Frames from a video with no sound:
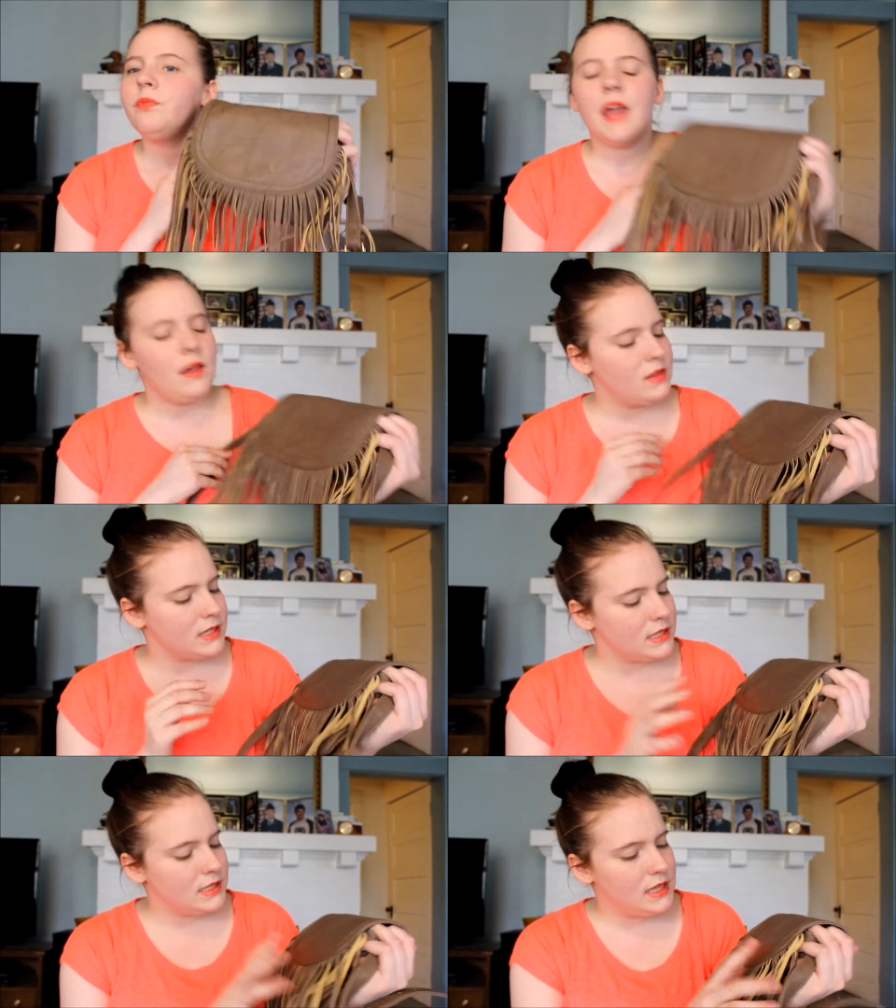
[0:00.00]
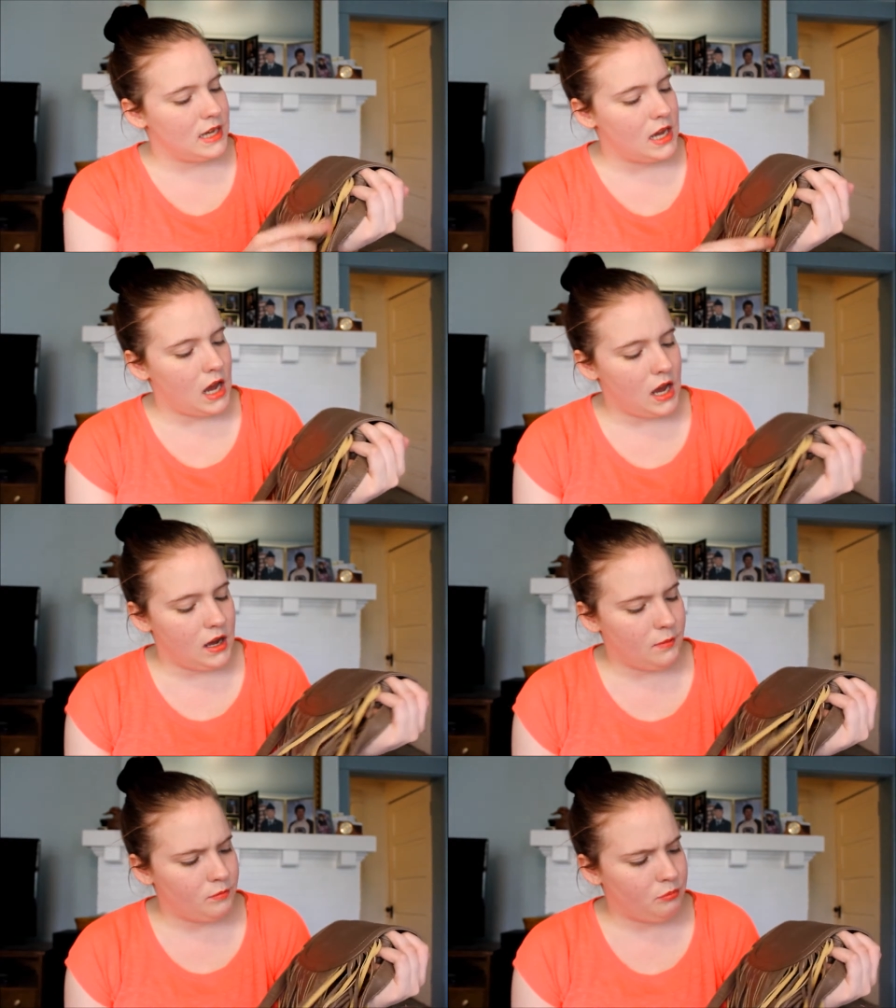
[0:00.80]
And this is the
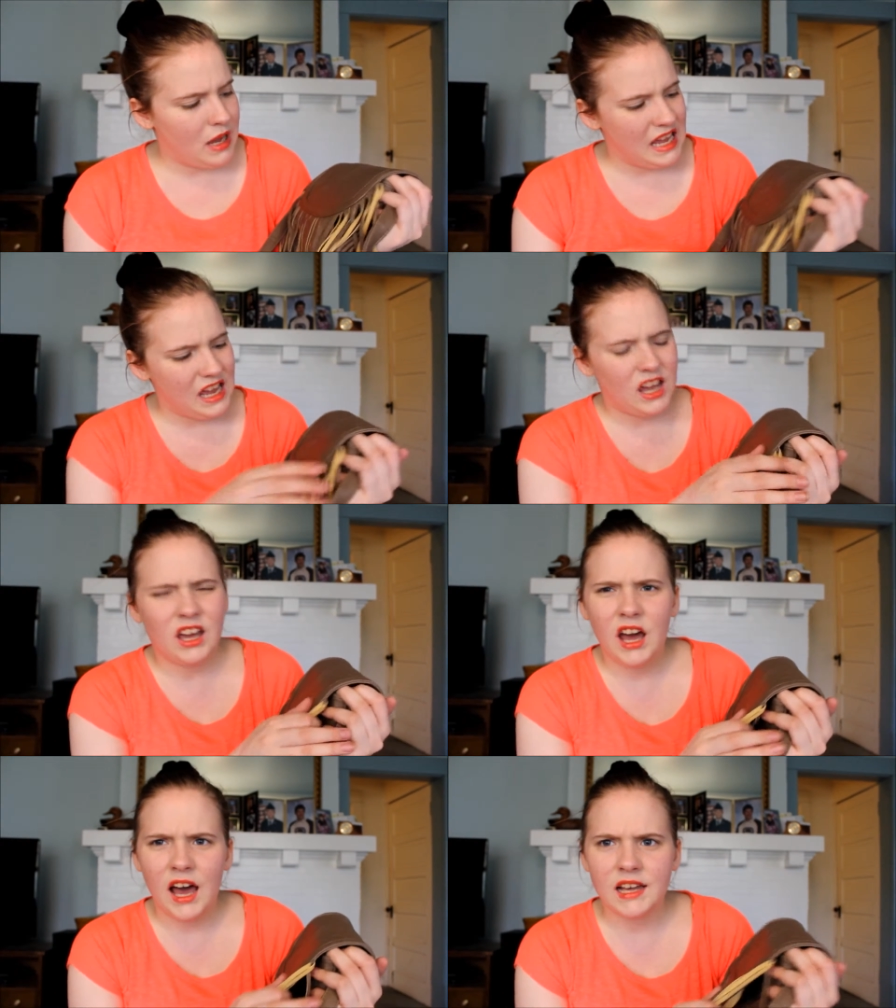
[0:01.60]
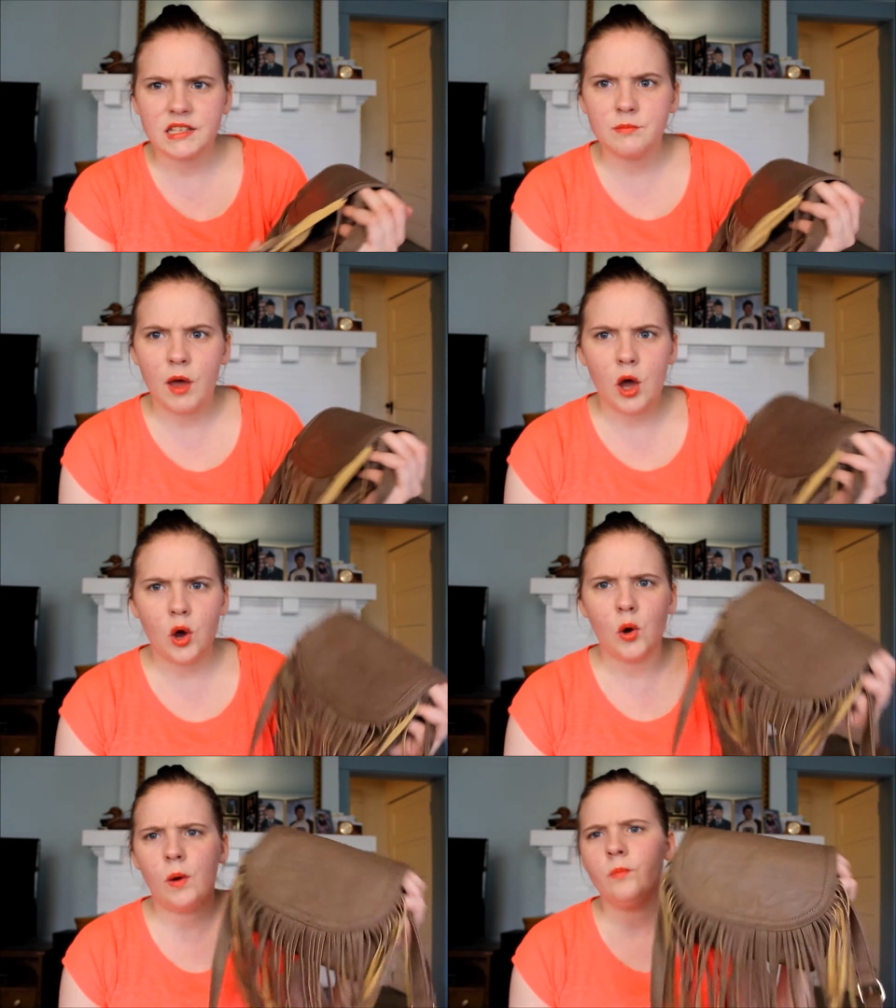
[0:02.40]
um, Pink
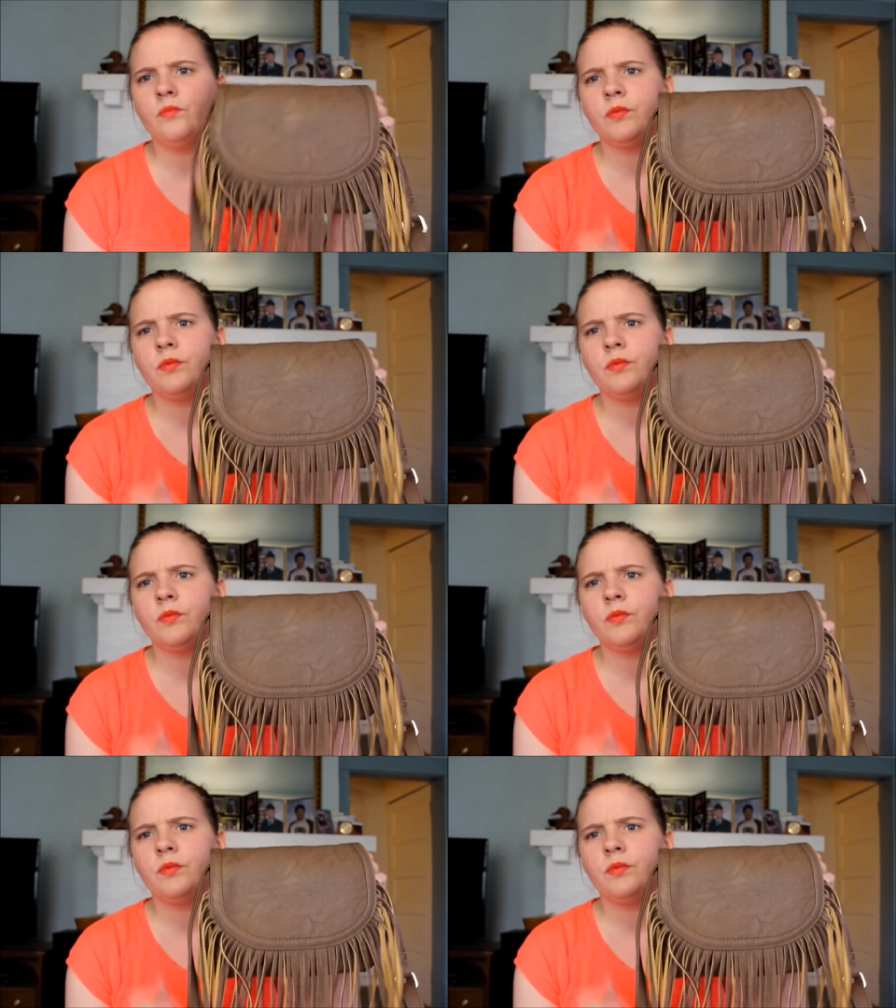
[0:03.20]
Cosmo